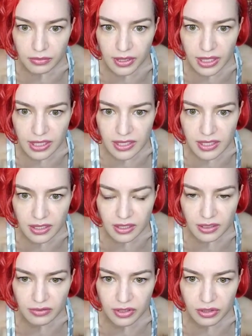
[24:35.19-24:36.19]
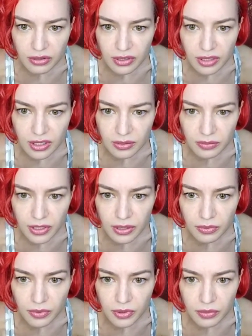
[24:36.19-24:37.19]
Balancing individual
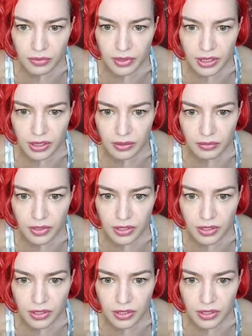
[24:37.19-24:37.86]
dumbbell, more mind,